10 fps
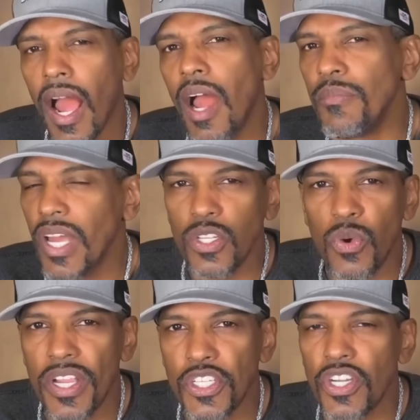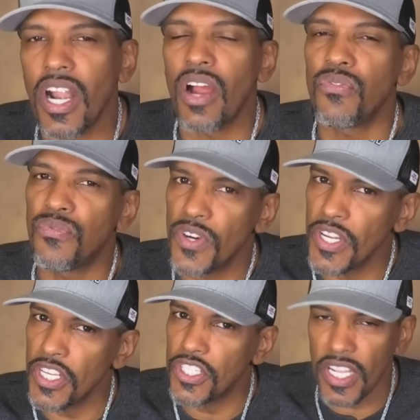I'm not quite sure how
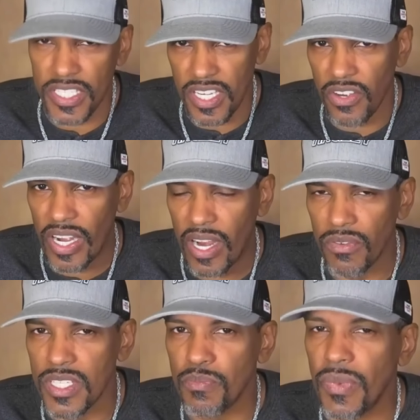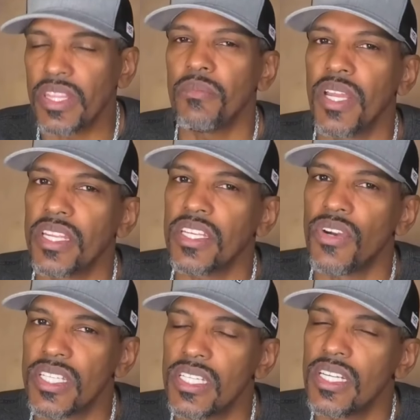footage isn't grounds, but them getting
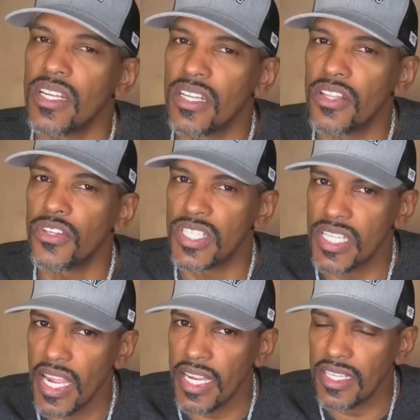arrested in another state